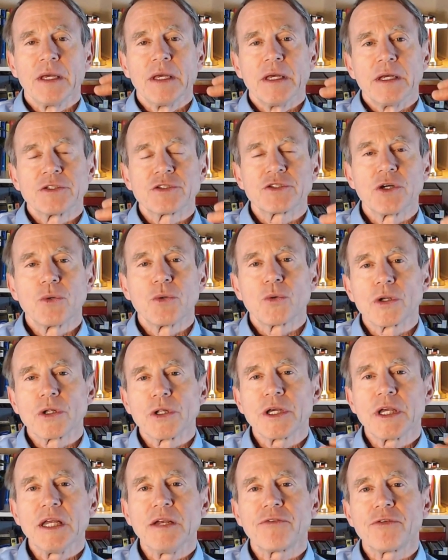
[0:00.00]
So we're
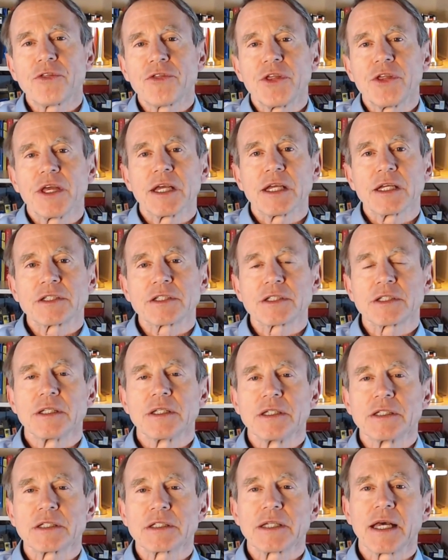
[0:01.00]
looking for things,
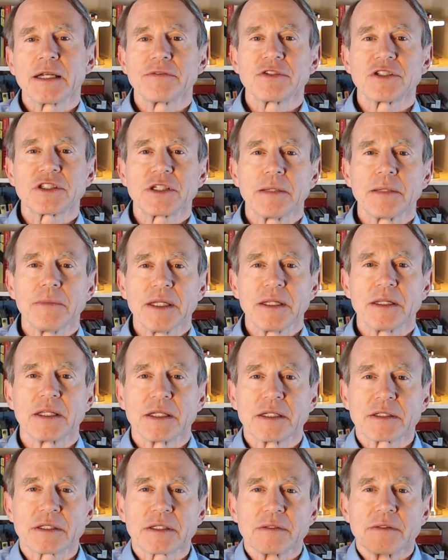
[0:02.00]
instead of stimming
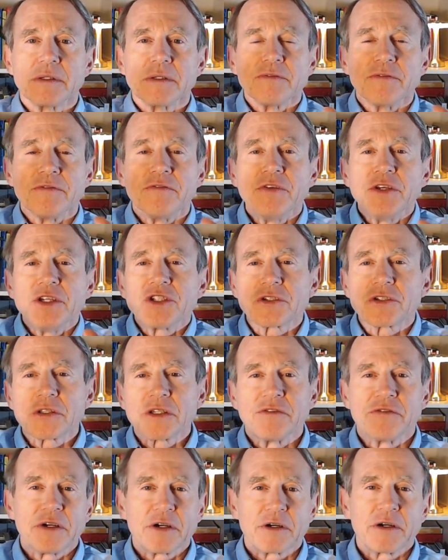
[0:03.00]
that's visually
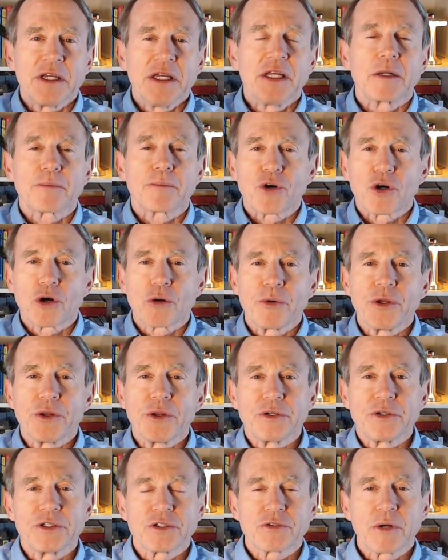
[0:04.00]
very inappropriate or
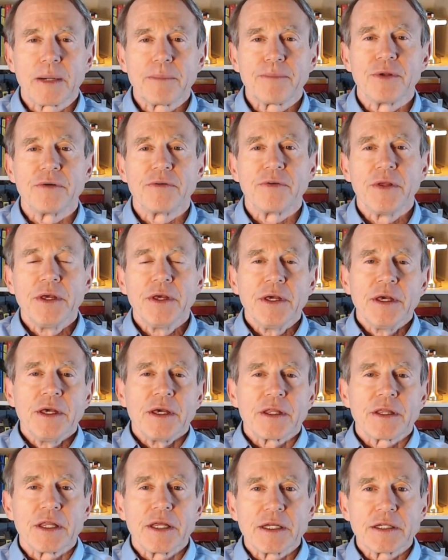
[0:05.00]
disruptive,
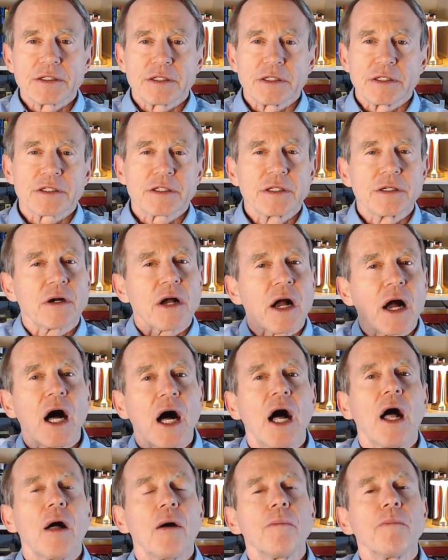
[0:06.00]
things that still
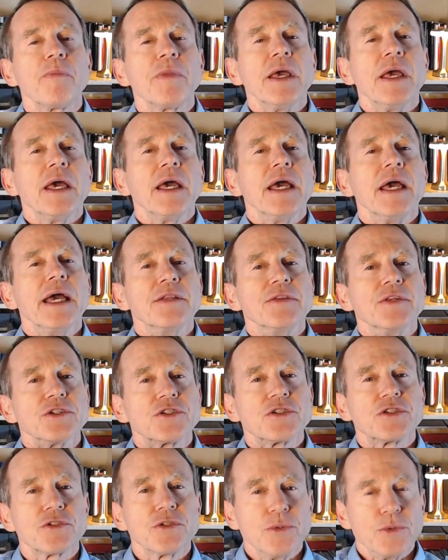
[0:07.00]
calm and that
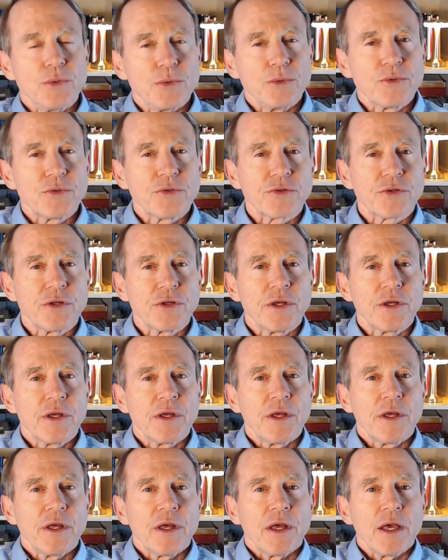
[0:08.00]
soothe,
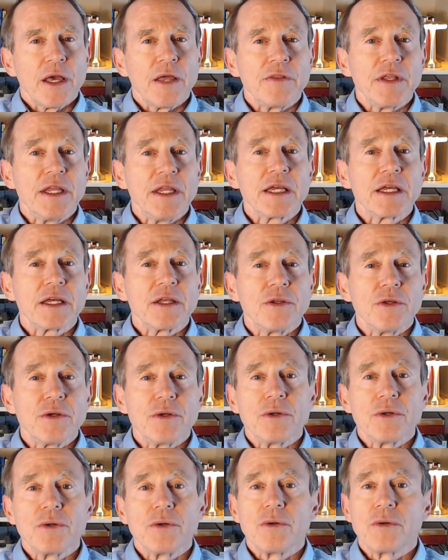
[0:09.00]
and that he can
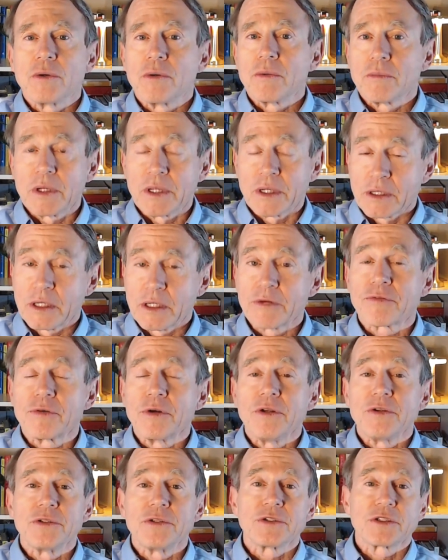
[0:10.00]
do in different
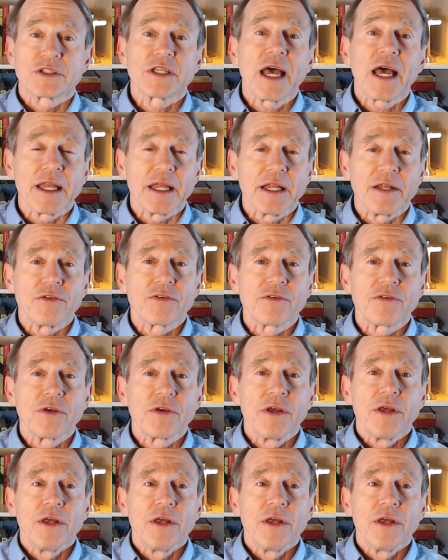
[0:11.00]
settings,